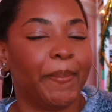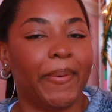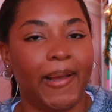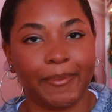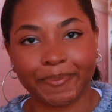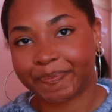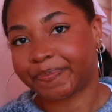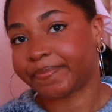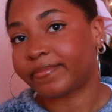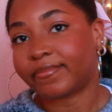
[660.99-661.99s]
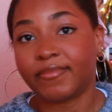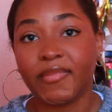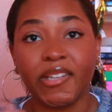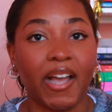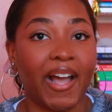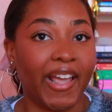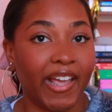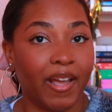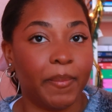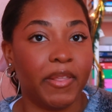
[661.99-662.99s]
but I
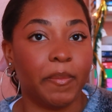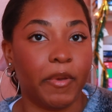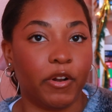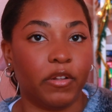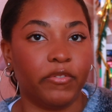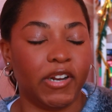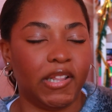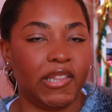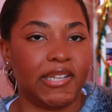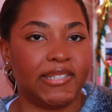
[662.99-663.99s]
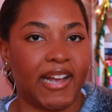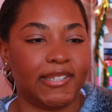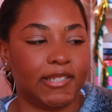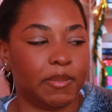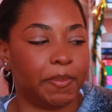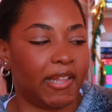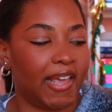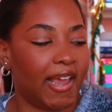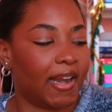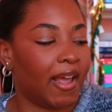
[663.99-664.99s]
am in the middle of reading The Assassin's
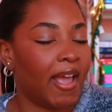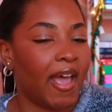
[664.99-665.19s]
Blade.